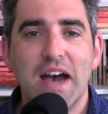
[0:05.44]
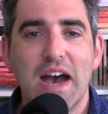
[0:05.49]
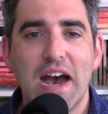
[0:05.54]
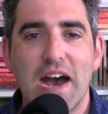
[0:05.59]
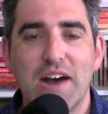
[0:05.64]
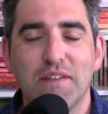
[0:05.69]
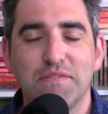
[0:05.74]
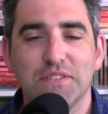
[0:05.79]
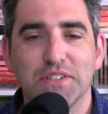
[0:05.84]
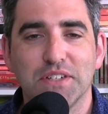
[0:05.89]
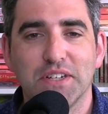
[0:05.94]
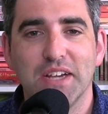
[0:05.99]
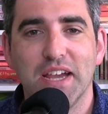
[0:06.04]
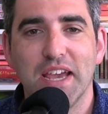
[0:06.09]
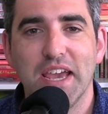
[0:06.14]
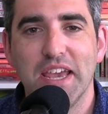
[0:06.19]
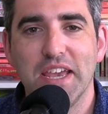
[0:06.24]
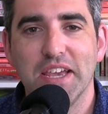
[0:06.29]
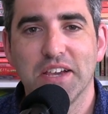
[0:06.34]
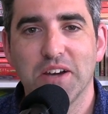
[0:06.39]
after
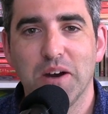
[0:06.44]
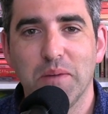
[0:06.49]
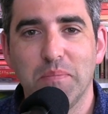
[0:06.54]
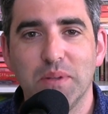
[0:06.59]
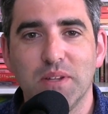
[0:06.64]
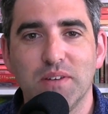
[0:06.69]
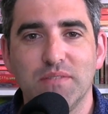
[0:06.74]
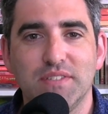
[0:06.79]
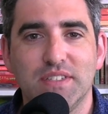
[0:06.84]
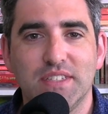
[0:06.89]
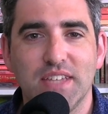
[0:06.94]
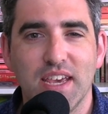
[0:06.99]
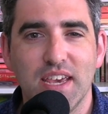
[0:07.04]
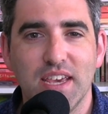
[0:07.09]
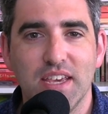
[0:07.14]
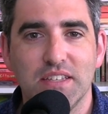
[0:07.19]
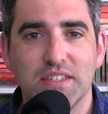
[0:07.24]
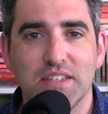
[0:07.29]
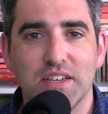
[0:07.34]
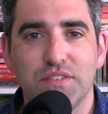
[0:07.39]
a couple of
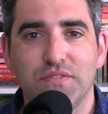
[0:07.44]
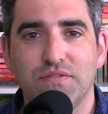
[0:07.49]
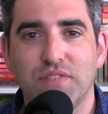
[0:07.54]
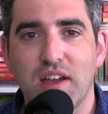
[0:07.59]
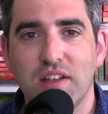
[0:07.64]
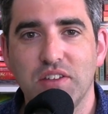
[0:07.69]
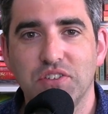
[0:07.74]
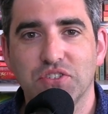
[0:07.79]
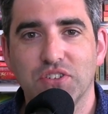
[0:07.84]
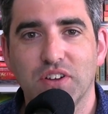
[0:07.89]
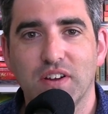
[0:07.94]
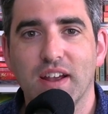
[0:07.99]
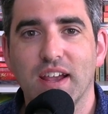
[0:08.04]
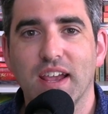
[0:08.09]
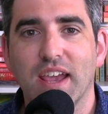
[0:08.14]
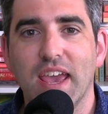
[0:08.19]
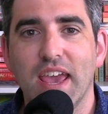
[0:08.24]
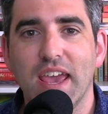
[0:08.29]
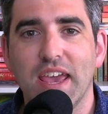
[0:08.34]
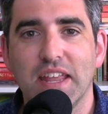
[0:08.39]
days
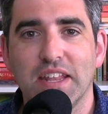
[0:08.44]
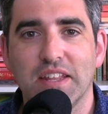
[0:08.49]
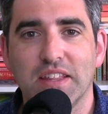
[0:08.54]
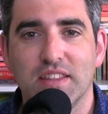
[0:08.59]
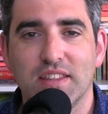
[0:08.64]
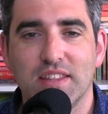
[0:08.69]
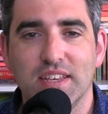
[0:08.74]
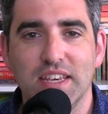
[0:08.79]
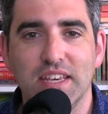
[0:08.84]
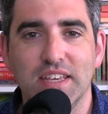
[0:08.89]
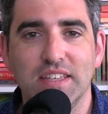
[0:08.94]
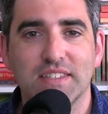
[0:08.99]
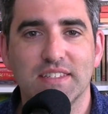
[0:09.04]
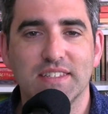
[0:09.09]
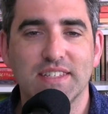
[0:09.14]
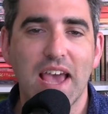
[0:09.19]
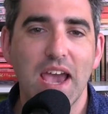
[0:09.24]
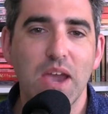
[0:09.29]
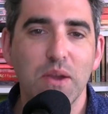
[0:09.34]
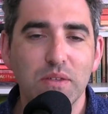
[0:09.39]
adventuring in the
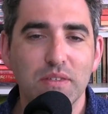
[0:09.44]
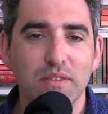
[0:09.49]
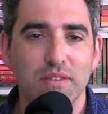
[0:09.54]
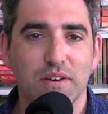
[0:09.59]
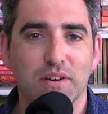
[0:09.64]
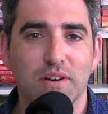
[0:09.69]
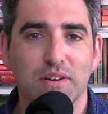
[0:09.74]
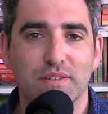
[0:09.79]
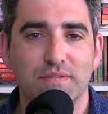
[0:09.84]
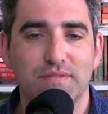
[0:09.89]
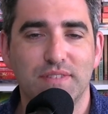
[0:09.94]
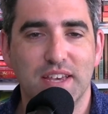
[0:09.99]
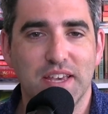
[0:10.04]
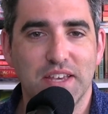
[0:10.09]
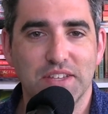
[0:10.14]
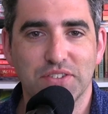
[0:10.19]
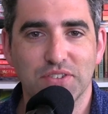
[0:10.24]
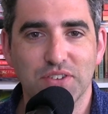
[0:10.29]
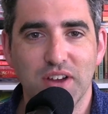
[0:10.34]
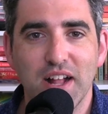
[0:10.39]
south of
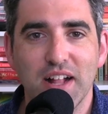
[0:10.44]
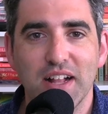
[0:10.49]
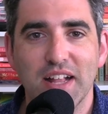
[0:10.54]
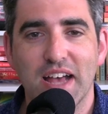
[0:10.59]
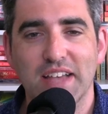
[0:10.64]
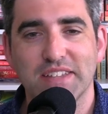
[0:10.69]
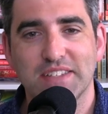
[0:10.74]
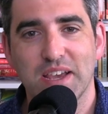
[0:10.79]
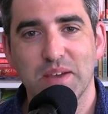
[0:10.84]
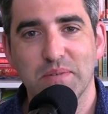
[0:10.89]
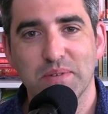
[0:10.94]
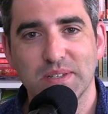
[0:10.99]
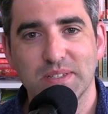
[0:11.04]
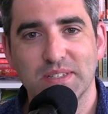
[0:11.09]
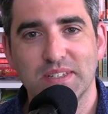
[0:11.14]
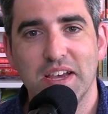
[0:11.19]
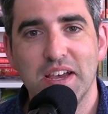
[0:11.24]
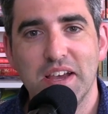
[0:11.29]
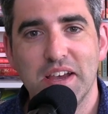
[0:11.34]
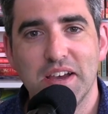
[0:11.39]
Israel, as I
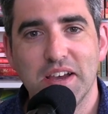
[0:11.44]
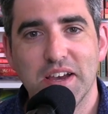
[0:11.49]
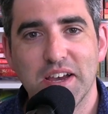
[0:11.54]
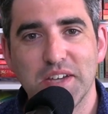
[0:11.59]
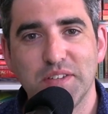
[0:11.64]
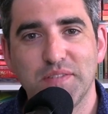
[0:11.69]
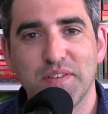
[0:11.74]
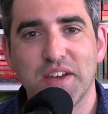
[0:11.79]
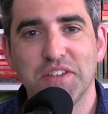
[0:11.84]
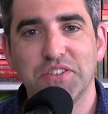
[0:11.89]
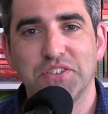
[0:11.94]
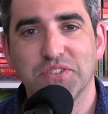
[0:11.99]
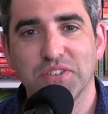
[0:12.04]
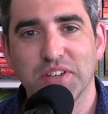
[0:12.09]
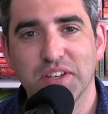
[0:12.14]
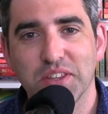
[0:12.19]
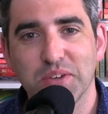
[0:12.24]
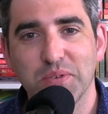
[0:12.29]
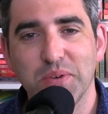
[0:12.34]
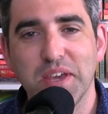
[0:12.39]
was
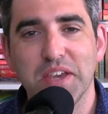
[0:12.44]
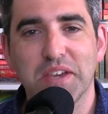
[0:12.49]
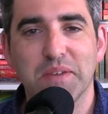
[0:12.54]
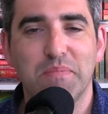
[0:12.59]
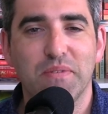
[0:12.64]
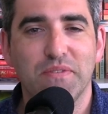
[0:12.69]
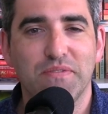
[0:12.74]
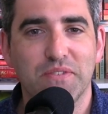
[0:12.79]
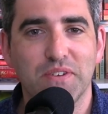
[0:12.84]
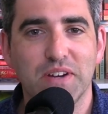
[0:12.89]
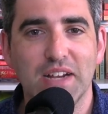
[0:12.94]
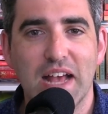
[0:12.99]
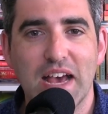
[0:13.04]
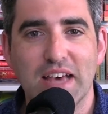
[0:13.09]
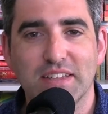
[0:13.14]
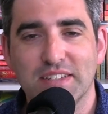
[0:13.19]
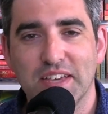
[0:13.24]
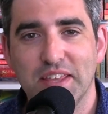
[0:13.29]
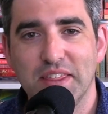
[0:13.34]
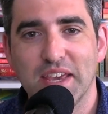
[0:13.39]
adventuring the week before
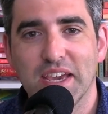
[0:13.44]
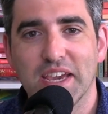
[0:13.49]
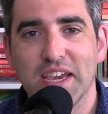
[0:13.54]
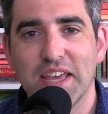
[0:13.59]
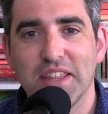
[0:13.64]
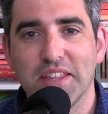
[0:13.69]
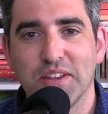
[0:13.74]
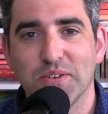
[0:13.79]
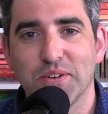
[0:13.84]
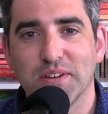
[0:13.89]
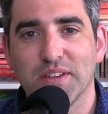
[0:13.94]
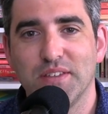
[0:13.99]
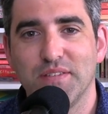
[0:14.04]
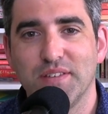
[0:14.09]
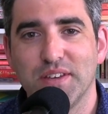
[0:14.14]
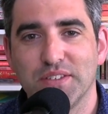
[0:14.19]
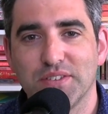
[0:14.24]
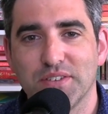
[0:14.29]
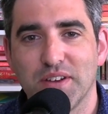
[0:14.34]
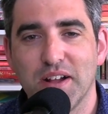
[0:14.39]
last, I think, in the north of
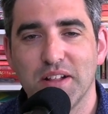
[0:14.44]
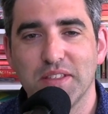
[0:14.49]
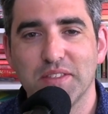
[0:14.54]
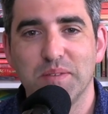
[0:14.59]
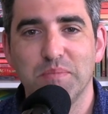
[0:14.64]
Israel.